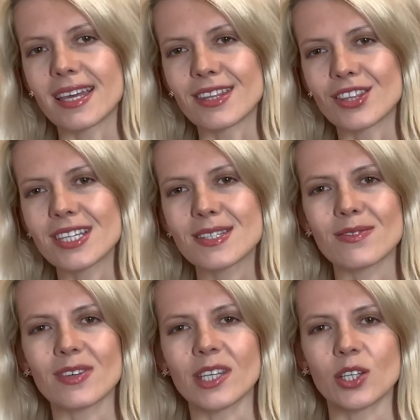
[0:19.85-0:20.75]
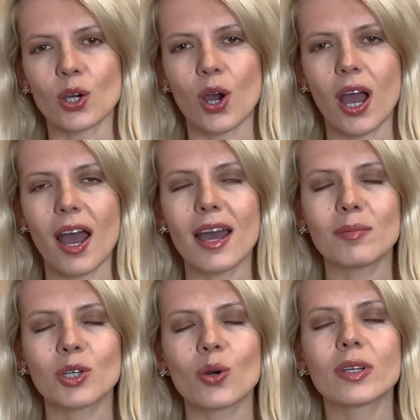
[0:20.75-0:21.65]
In this video,
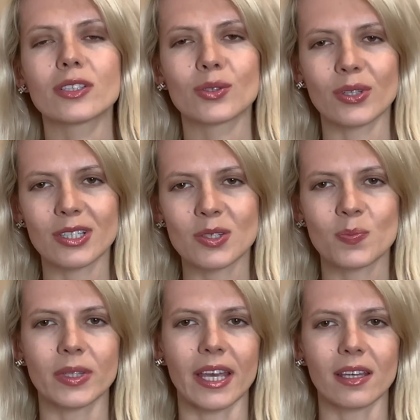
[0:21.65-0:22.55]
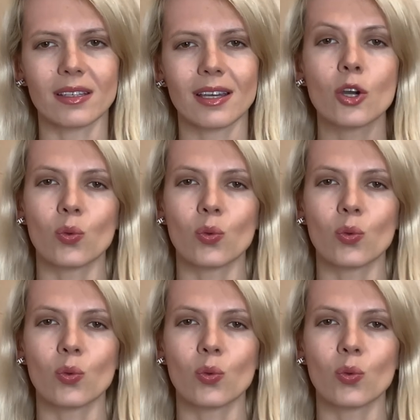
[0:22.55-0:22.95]
I'm going to explain